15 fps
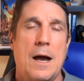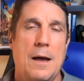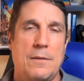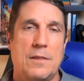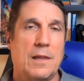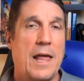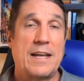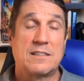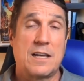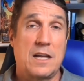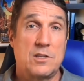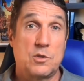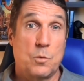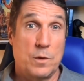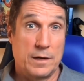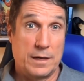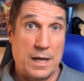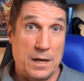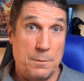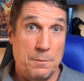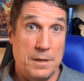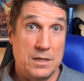The last thing I just want to
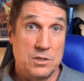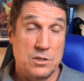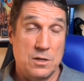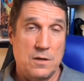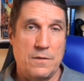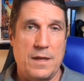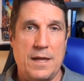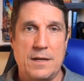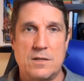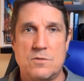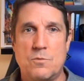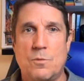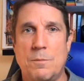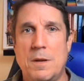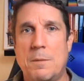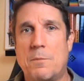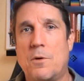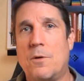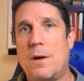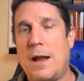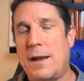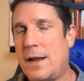kind of mention on that is,
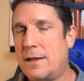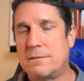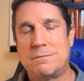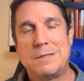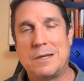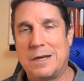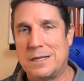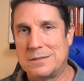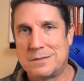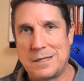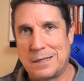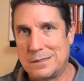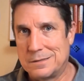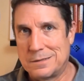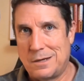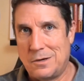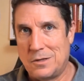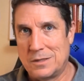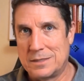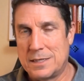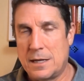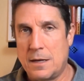remember, I say this all
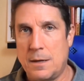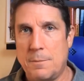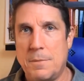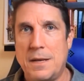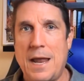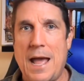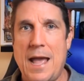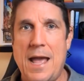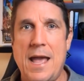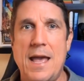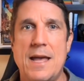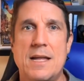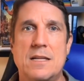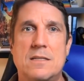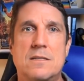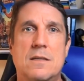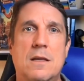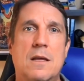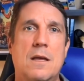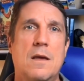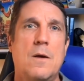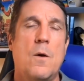the time, but ads
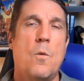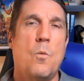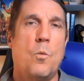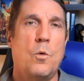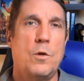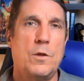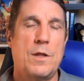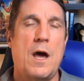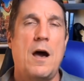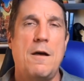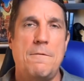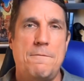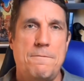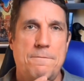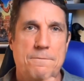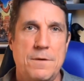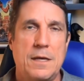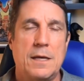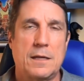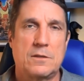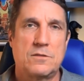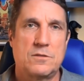will not
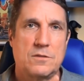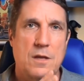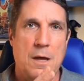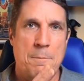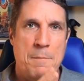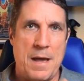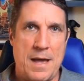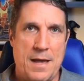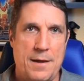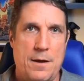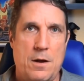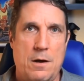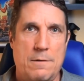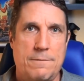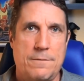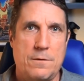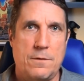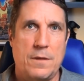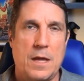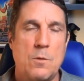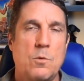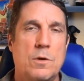fix a bad offer.
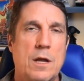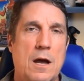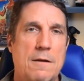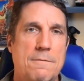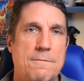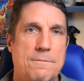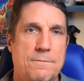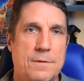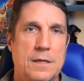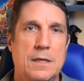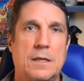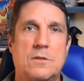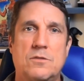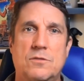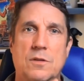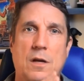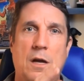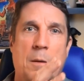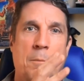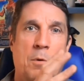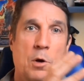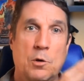They will not fix a
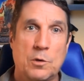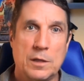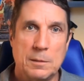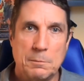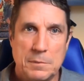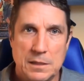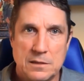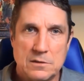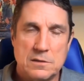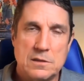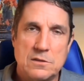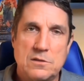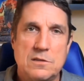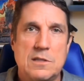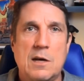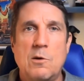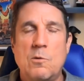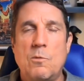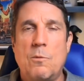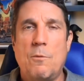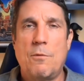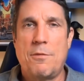broken business.
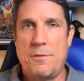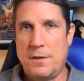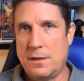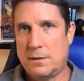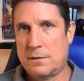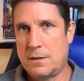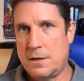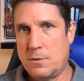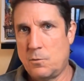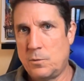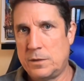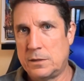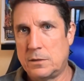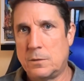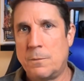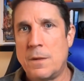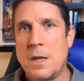Don't think that it will.